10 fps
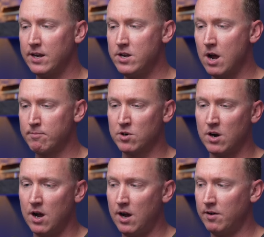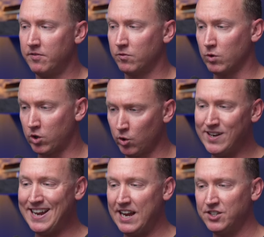number of
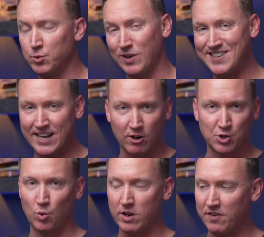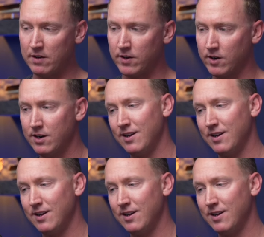recruiting agents, we're going to take our 2,500,